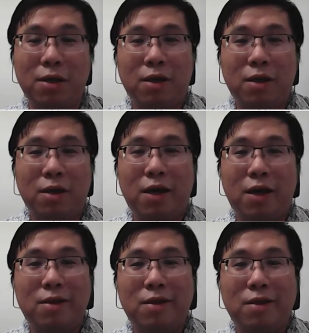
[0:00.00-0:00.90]

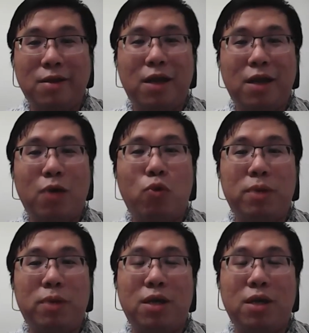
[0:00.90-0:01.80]
then there will be
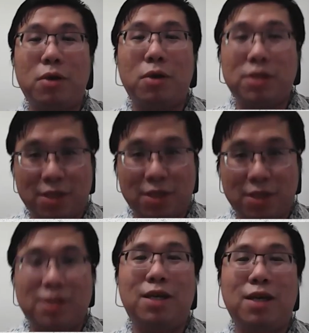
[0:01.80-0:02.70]
inconsistency.